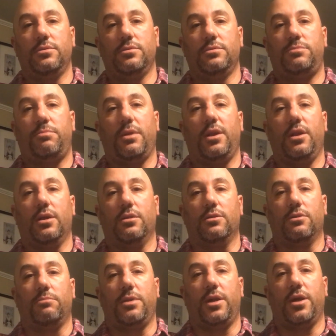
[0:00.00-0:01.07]
spending a
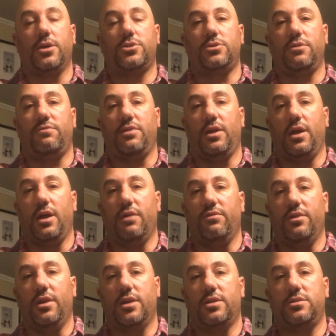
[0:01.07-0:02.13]
little bit extra if they have
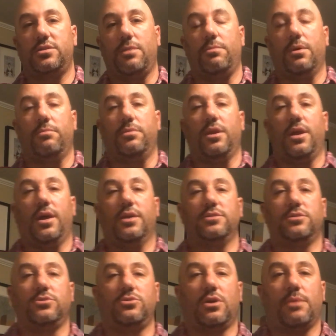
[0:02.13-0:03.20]
a next step up that
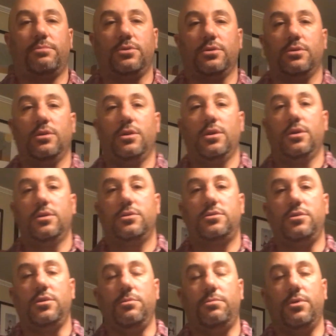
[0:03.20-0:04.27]
has the dropper
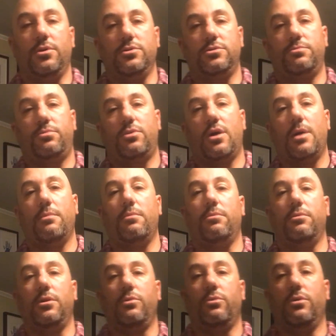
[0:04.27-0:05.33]
seat post
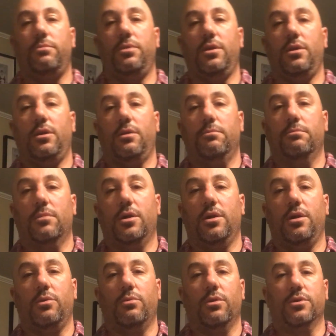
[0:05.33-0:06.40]
probably would be
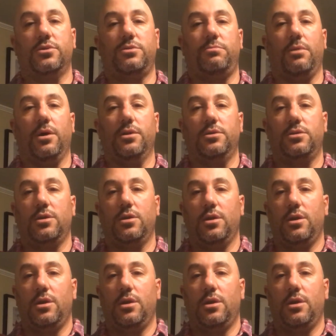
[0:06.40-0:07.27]
money well spent,